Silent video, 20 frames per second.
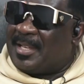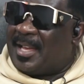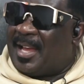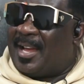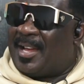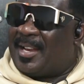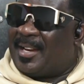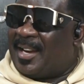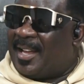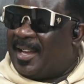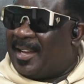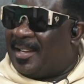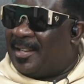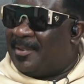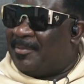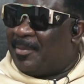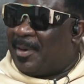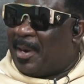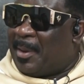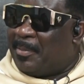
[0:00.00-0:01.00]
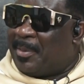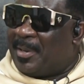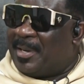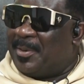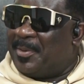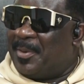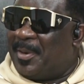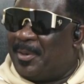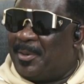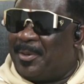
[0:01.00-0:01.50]
ah, now, bra penny,
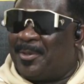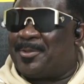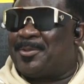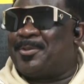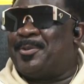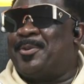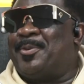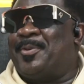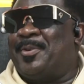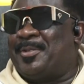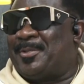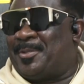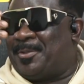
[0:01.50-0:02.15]
who knows who went to